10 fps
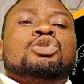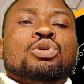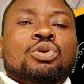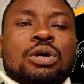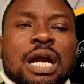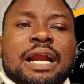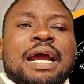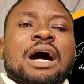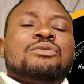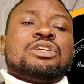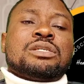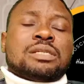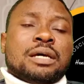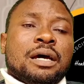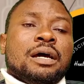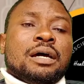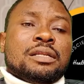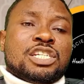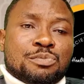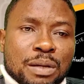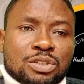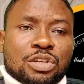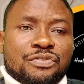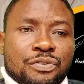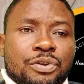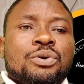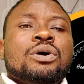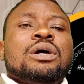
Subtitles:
to carry out this method for you.